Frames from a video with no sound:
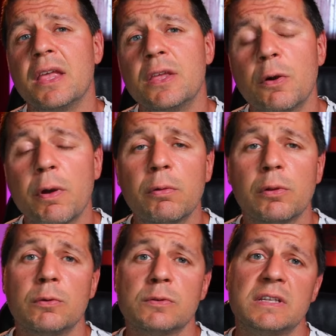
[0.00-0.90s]
you will
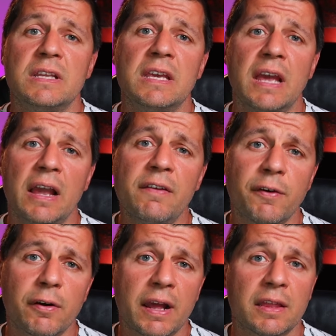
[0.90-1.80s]
lose the
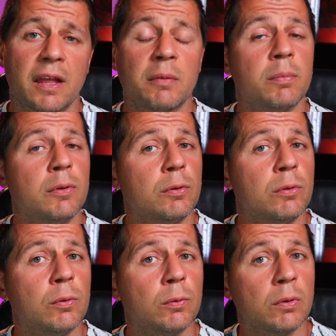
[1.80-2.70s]
infrared and
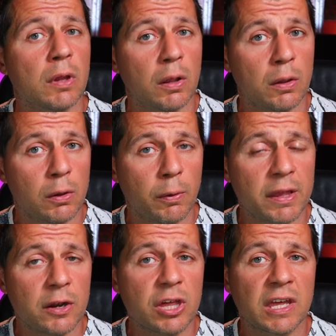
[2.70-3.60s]
Bluetooth low
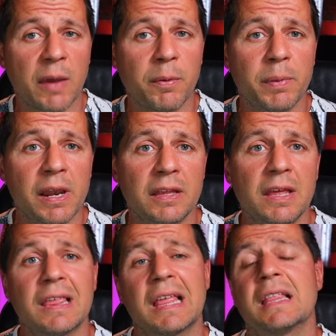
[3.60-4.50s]
energy
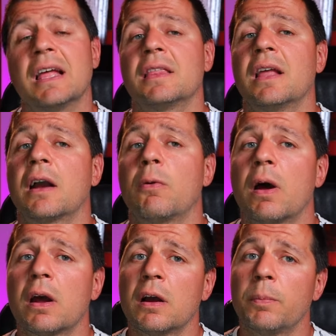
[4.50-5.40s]
capabilities that the
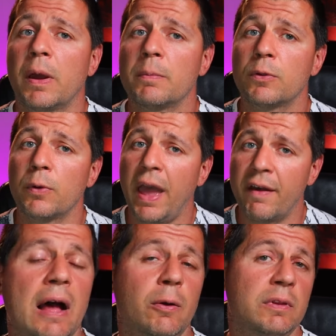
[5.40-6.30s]
Quad-Hub M2
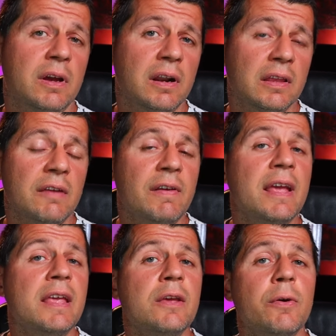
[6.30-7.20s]
has. Alternatively,
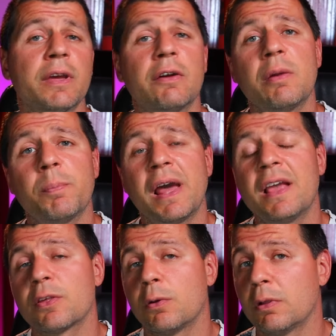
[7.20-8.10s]
you can
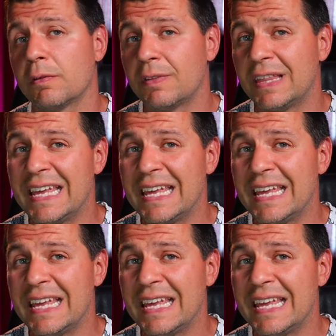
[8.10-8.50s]
replace all of